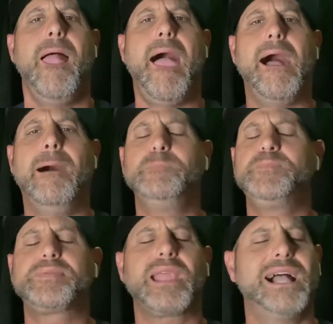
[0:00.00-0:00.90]
I
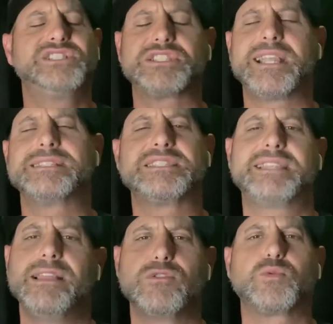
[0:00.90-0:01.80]
just think the
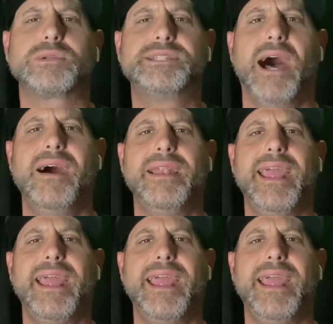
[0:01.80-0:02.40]
Steelers were done.